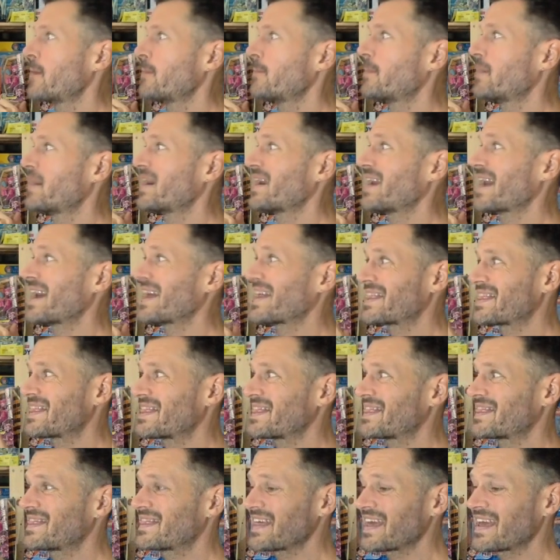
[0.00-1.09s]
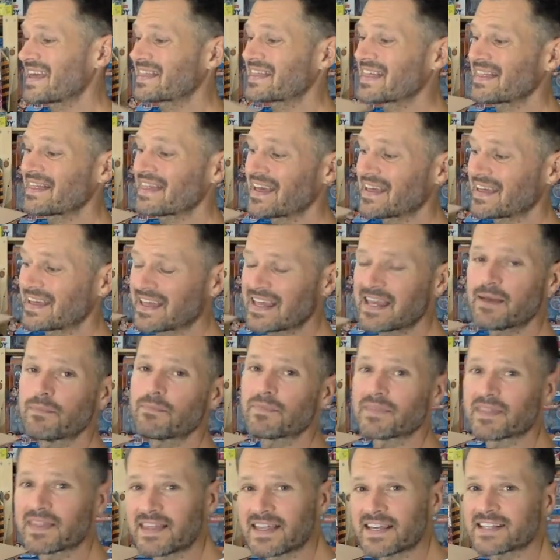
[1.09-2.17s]
but I think that they keep
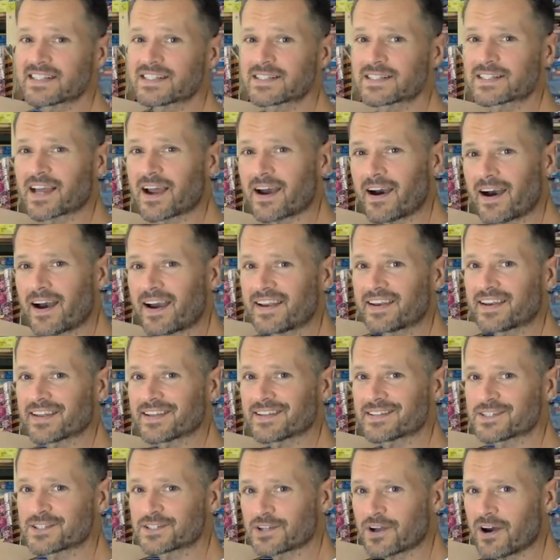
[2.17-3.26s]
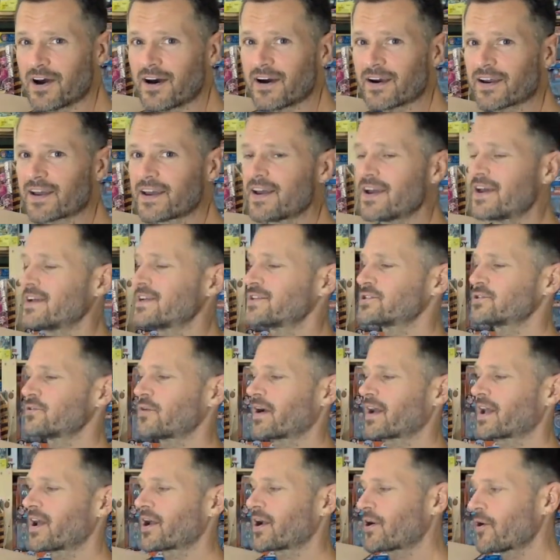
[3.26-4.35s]
this kind in stock so
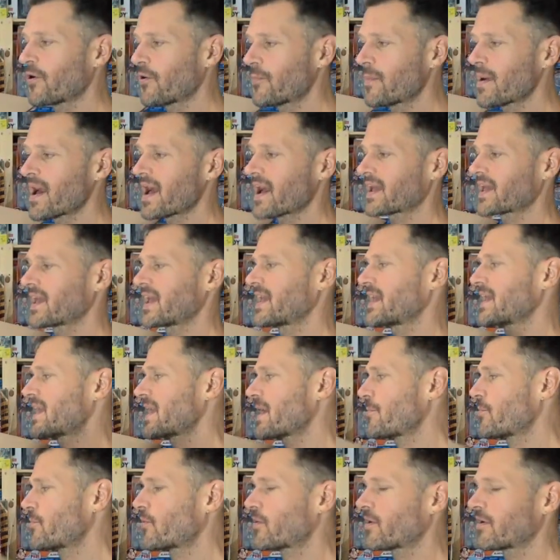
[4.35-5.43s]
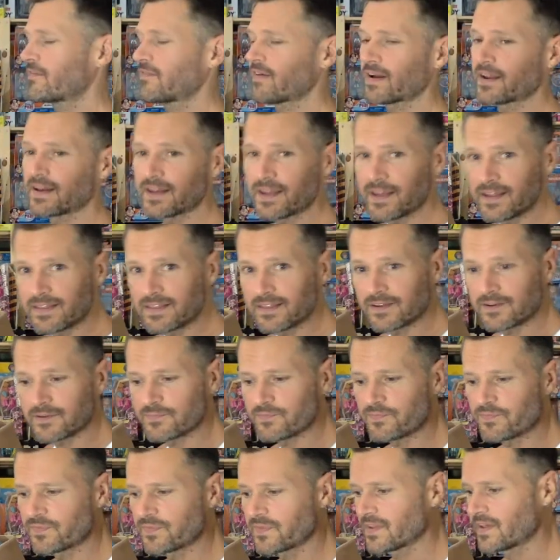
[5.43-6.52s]
I can go back and get more if I need
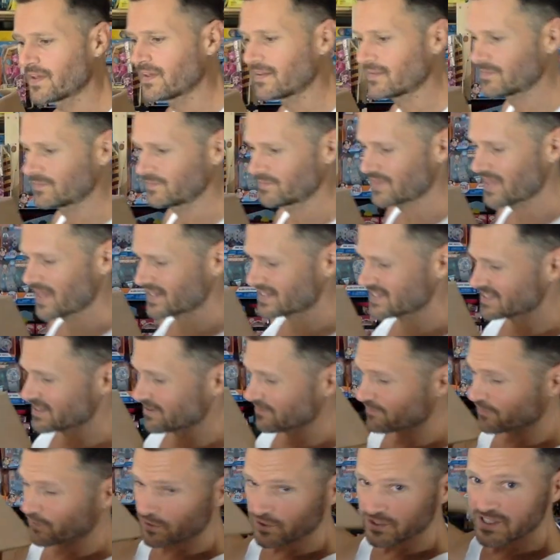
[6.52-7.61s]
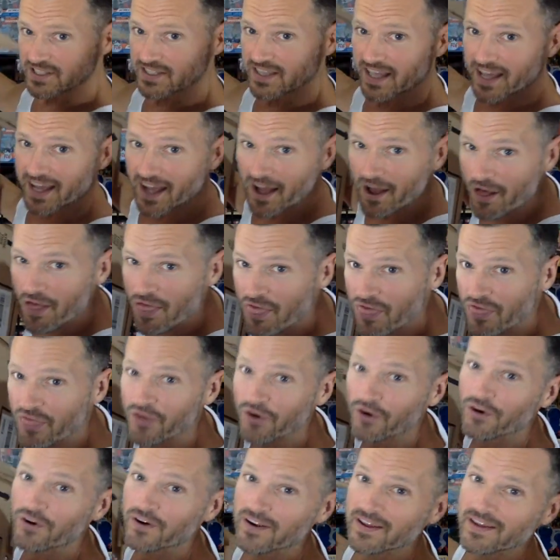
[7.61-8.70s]
them. That's the first thing.
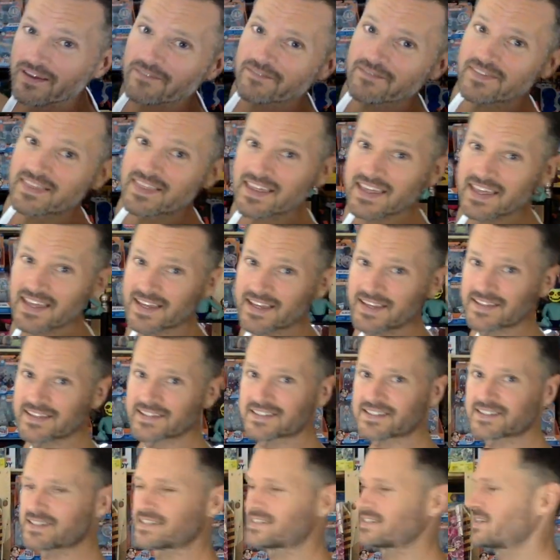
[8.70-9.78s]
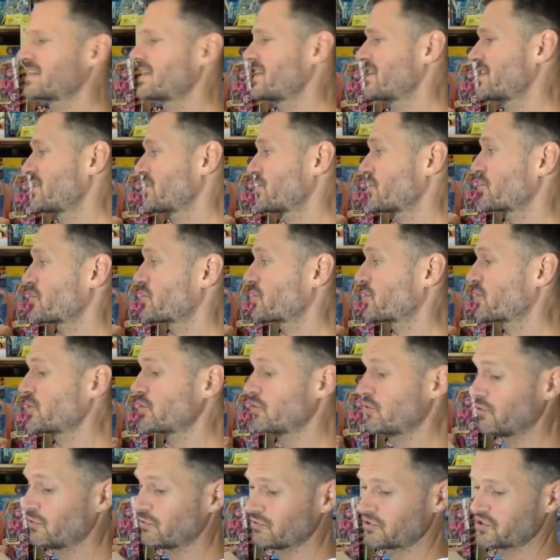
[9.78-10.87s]
30 of these, they're
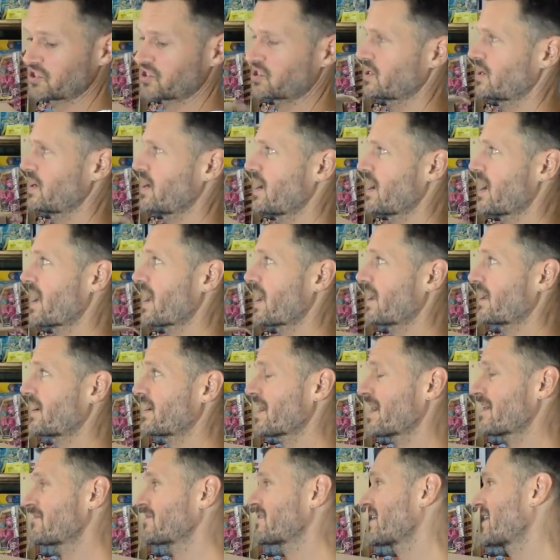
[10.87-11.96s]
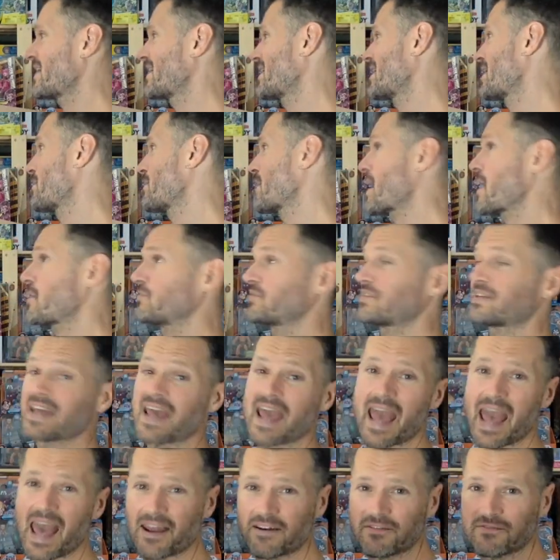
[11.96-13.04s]
huge, and I've got about
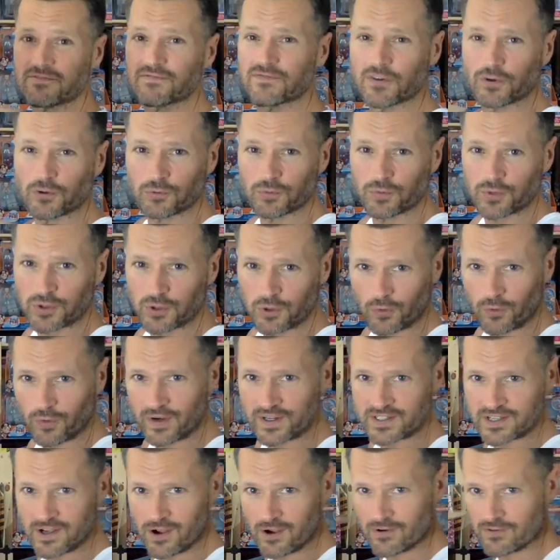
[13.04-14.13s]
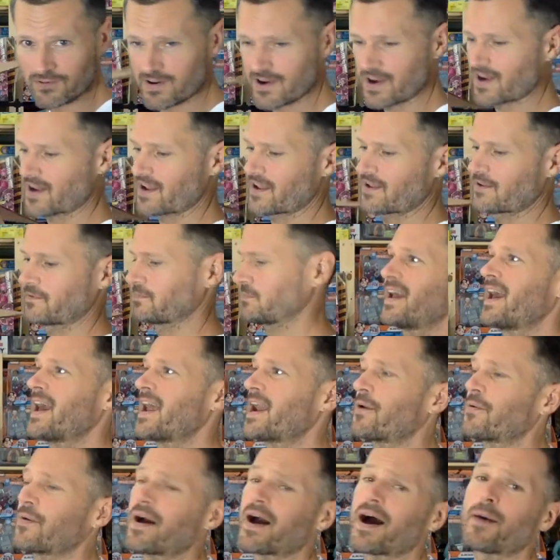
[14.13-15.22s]
10 filled with toys already.
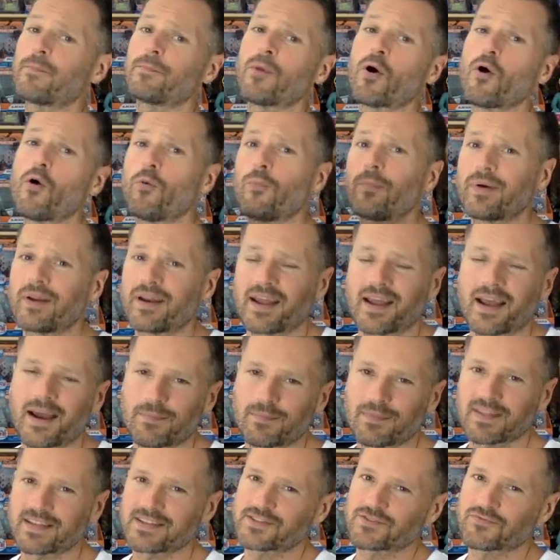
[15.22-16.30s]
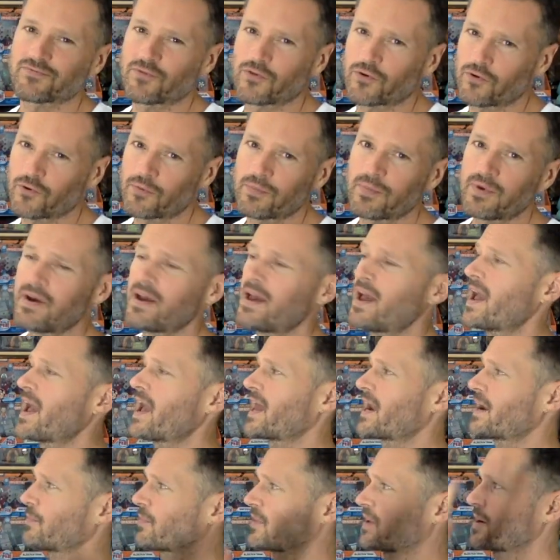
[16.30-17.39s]
Anyway, I'm opening up this room
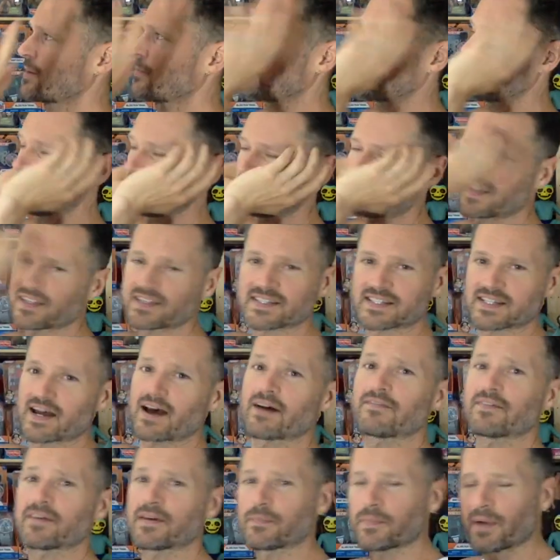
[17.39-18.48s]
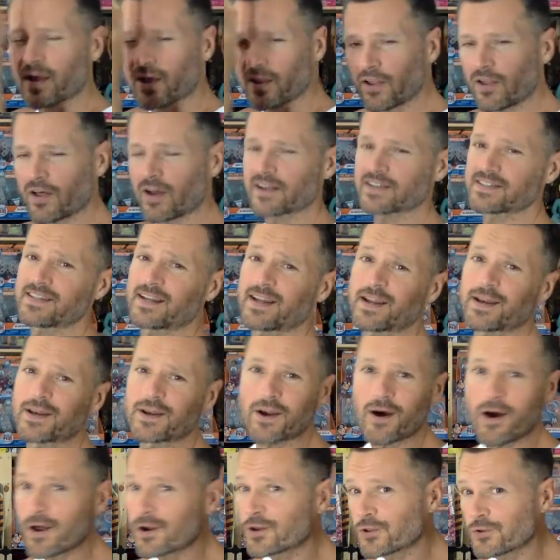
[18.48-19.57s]
and I'm going to put the stuff in my closet and
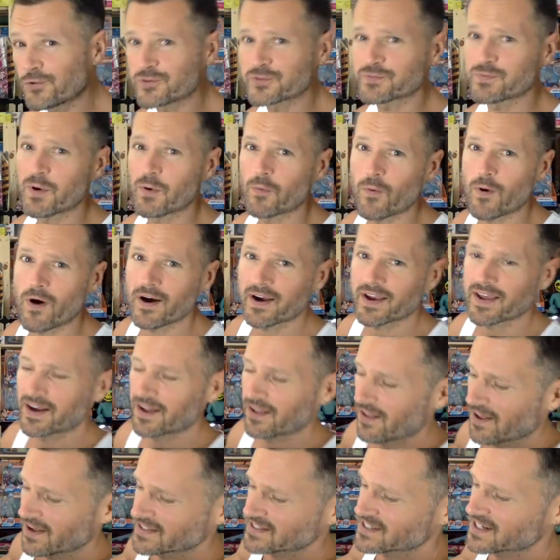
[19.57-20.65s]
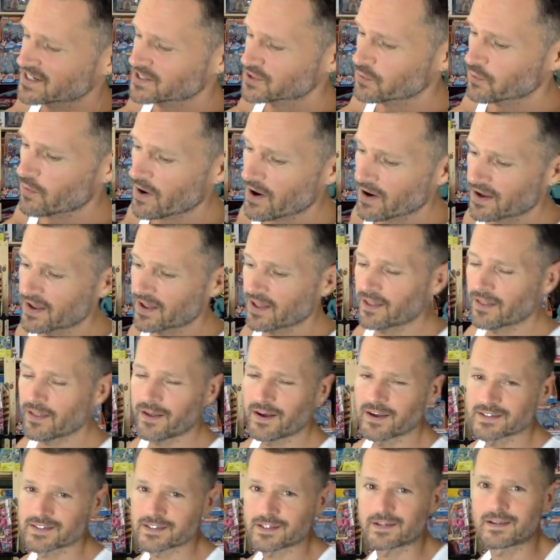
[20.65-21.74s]
not use my walk-in closet as a walk-in
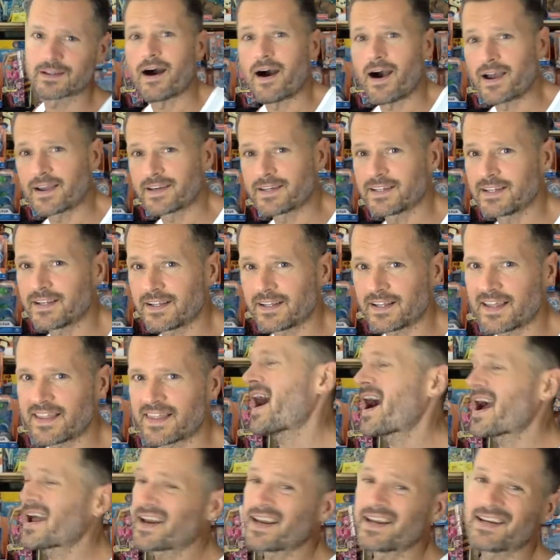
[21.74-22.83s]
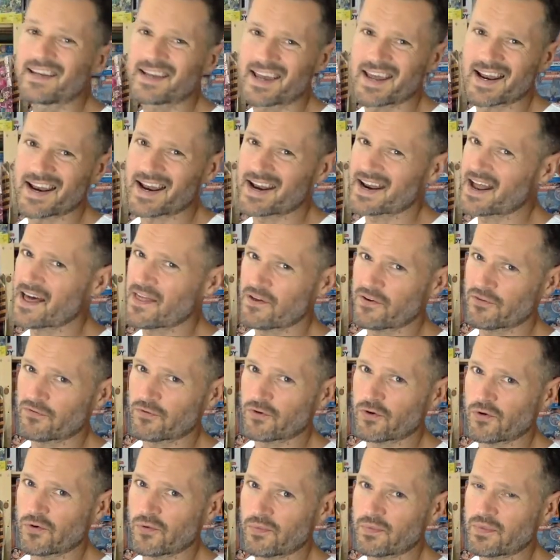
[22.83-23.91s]
closet. Ideally, I need to get another
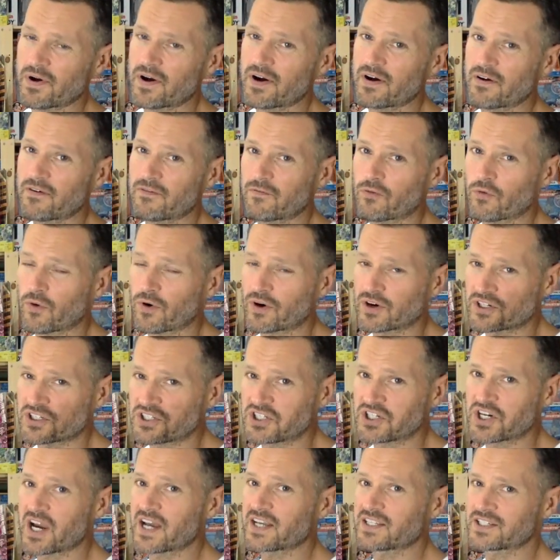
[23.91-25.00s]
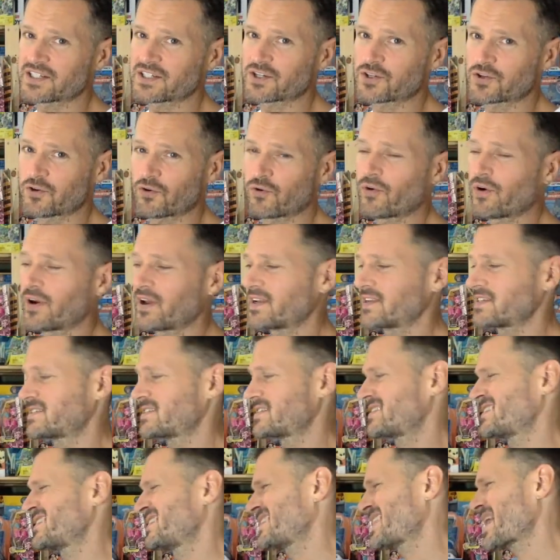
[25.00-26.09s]
room for just
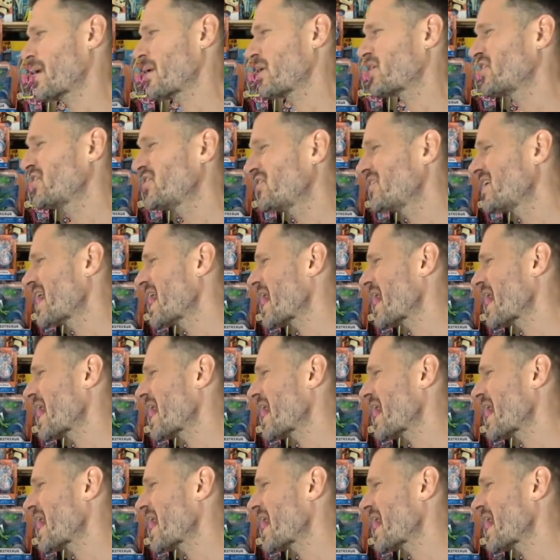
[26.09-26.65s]
toys. That could